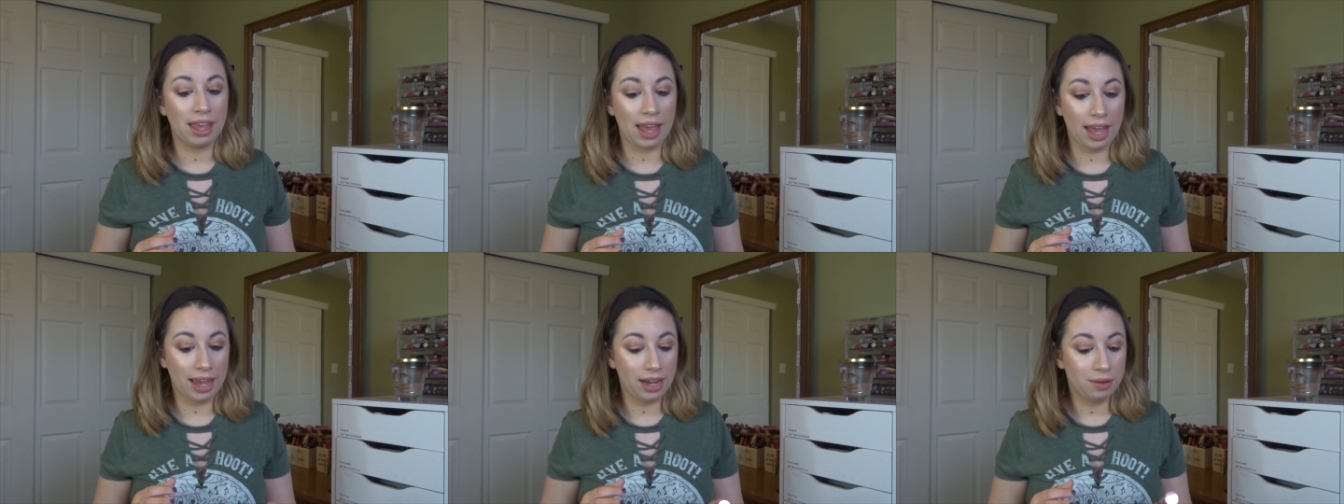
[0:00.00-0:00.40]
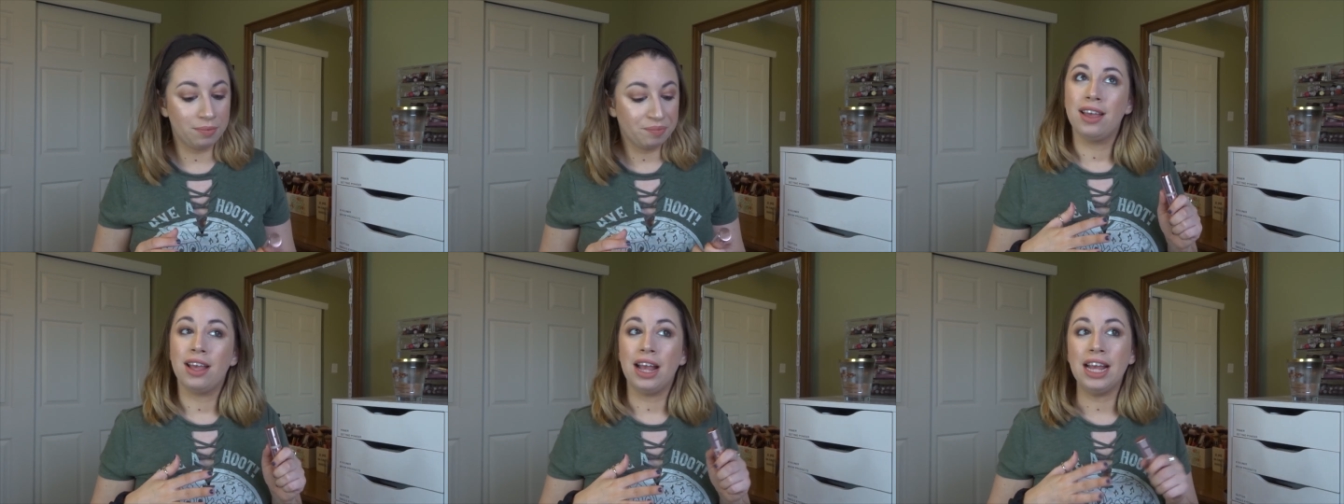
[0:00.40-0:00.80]
And
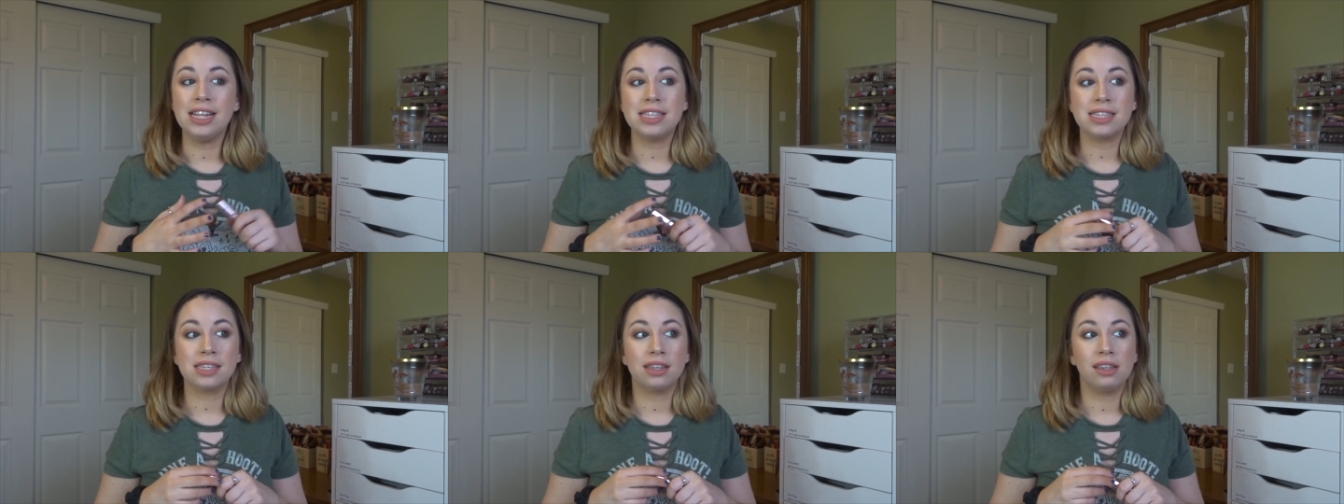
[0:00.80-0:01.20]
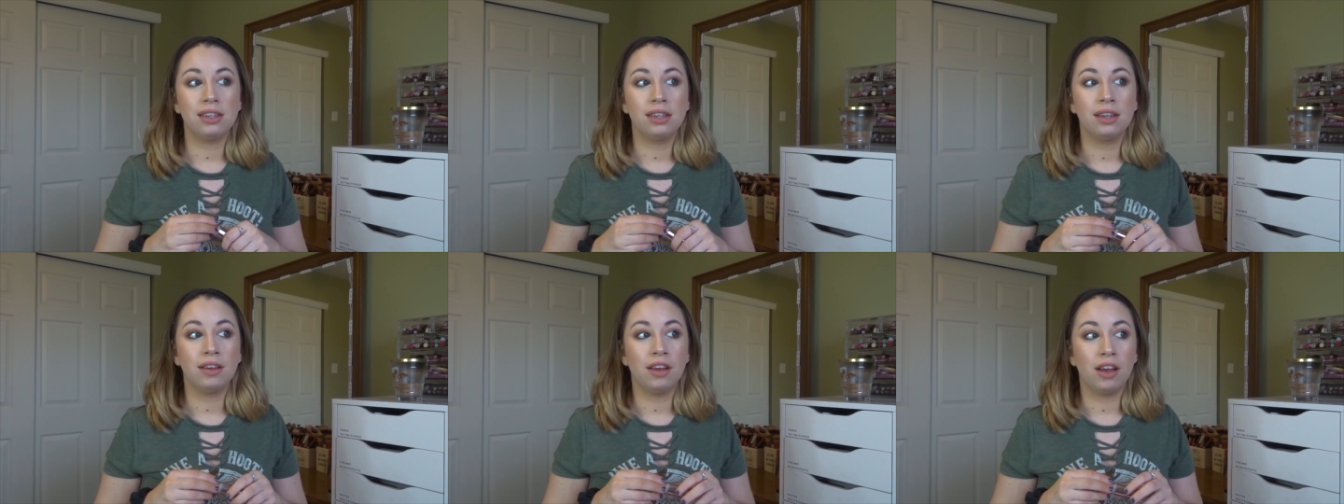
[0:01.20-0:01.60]
it's
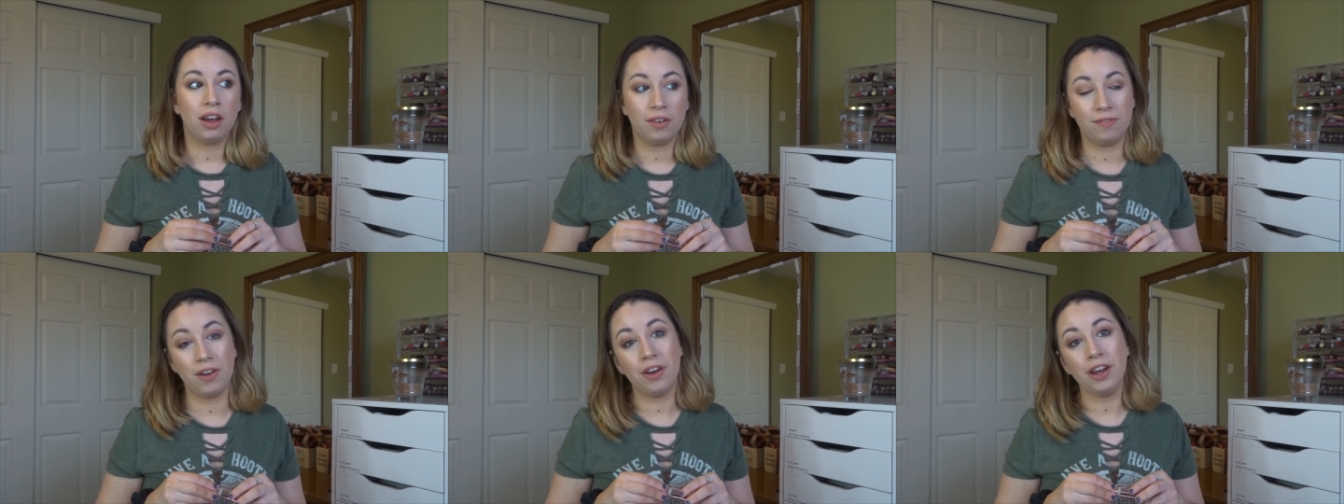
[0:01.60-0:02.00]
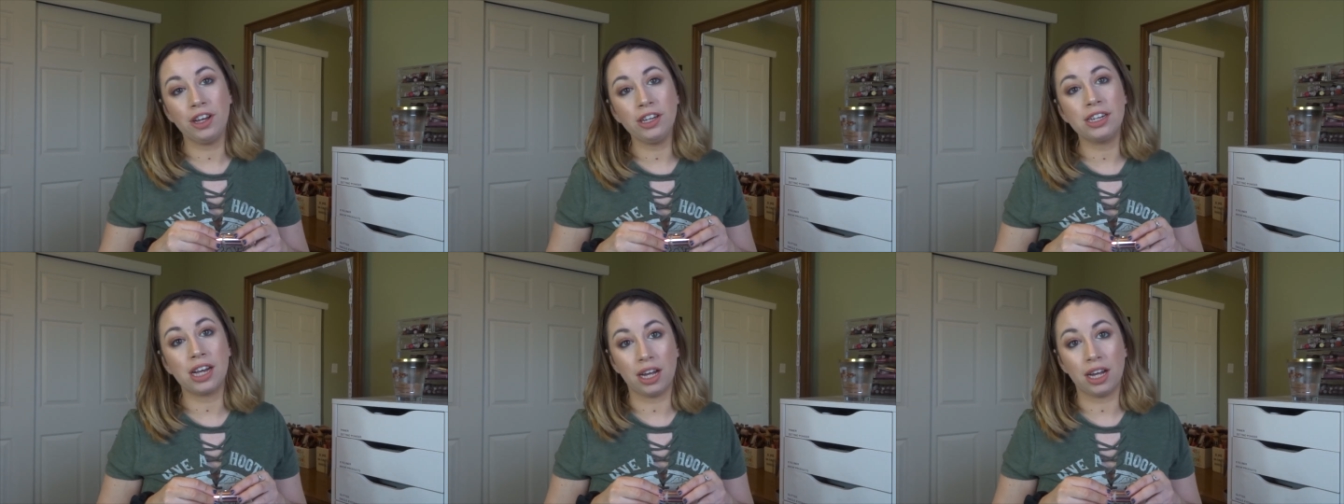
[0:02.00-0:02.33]
very good